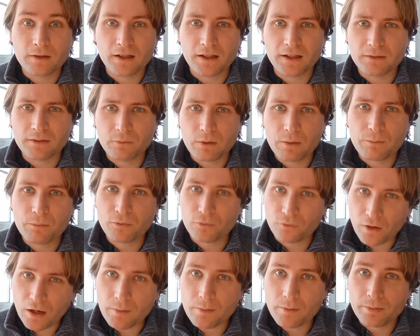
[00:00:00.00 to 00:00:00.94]
and we
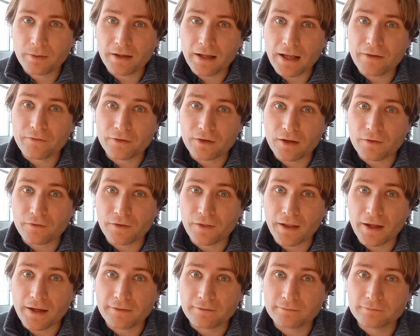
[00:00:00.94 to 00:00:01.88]
probably have enough of
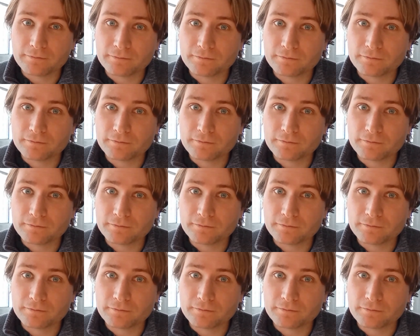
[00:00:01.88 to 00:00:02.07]
that.